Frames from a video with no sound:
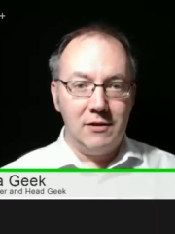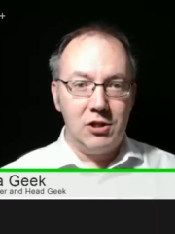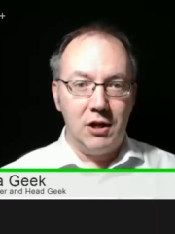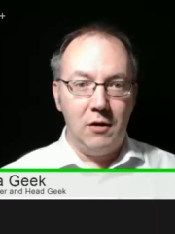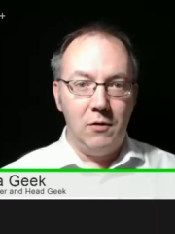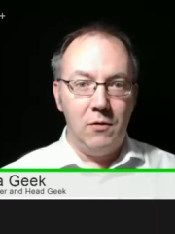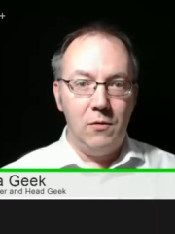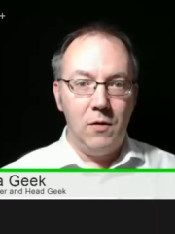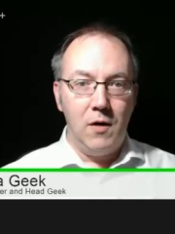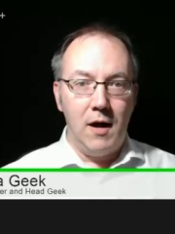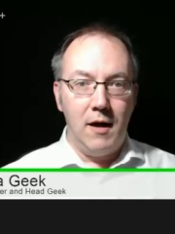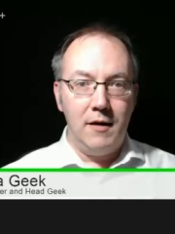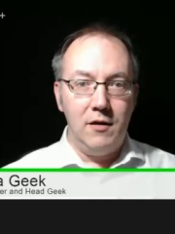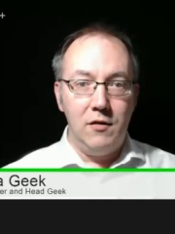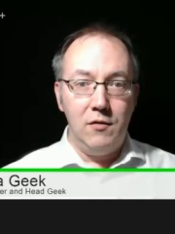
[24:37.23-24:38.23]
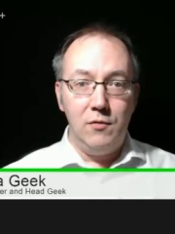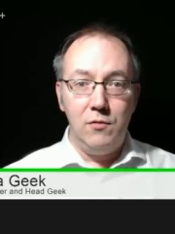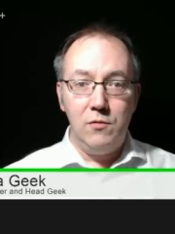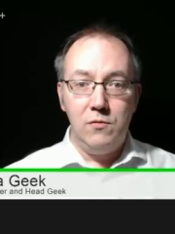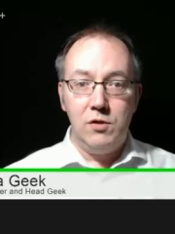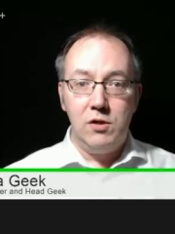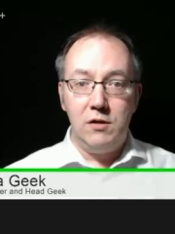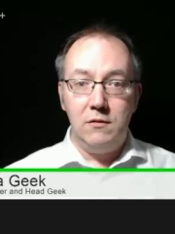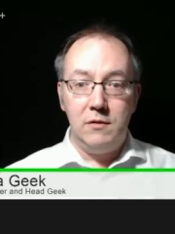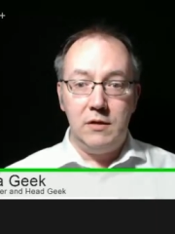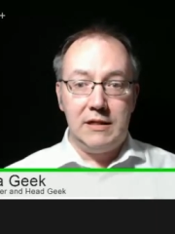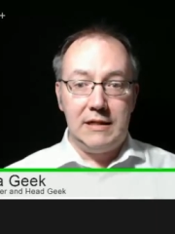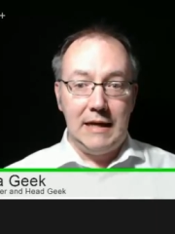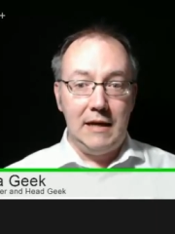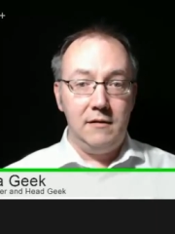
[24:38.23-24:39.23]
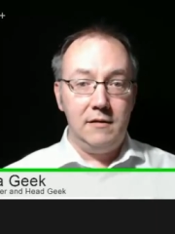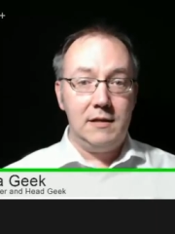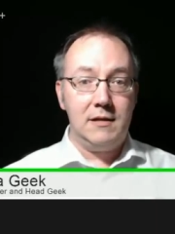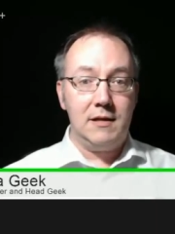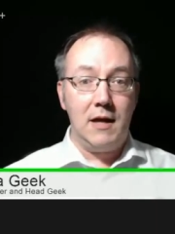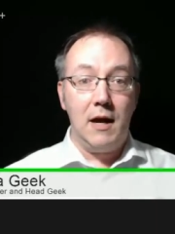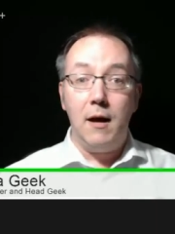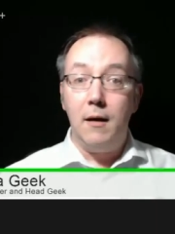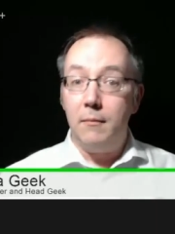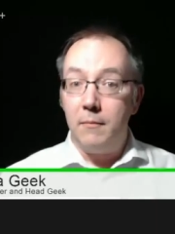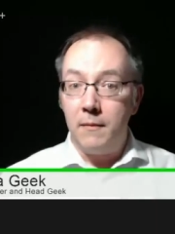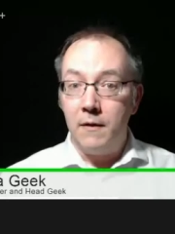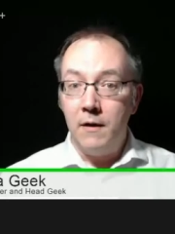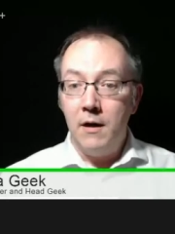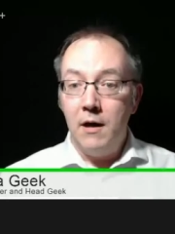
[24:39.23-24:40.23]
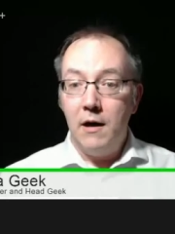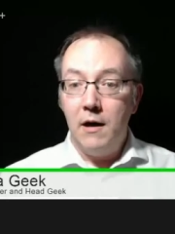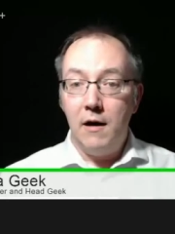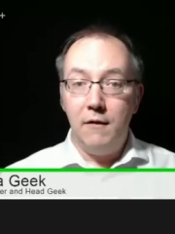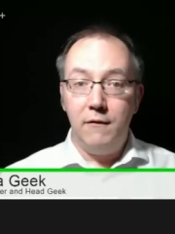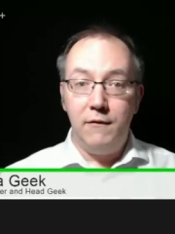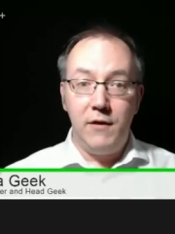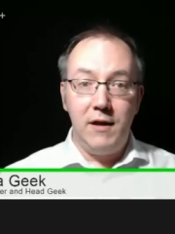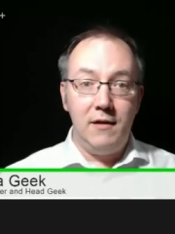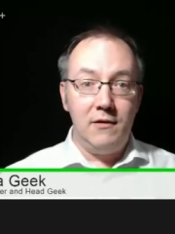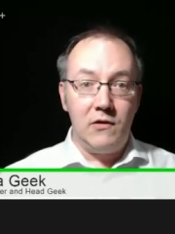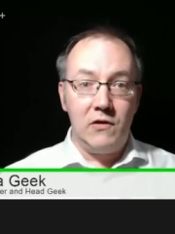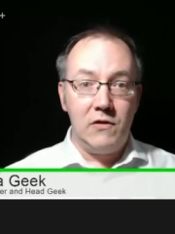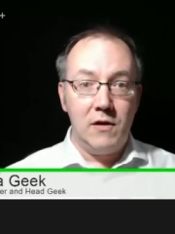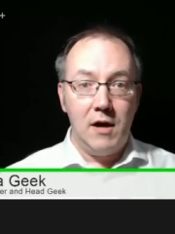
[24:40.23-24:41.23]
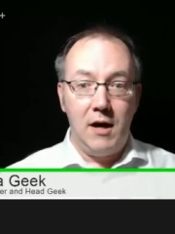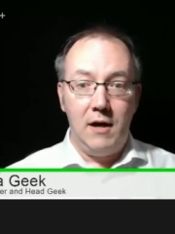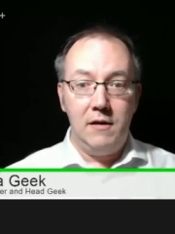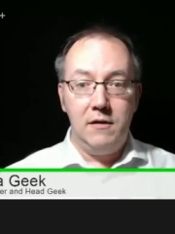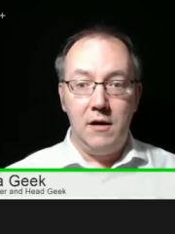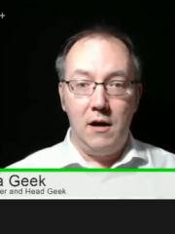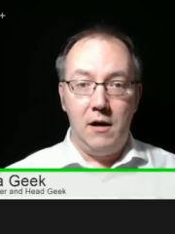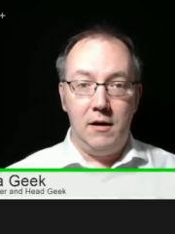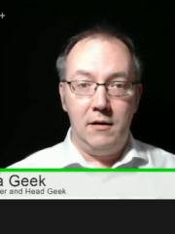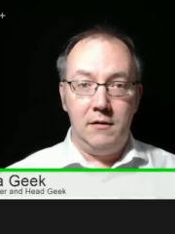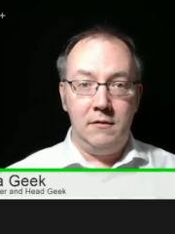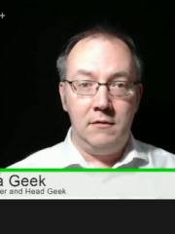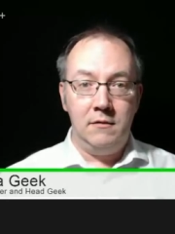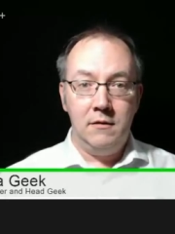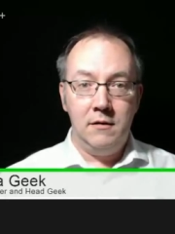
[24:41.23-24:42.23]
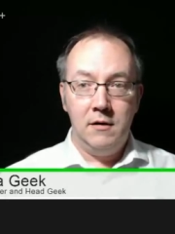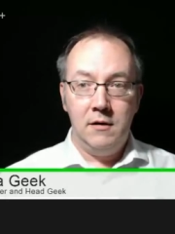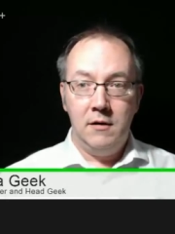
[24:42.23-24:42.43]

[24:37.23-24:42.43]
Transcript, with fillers: so you do sell some of these non-common,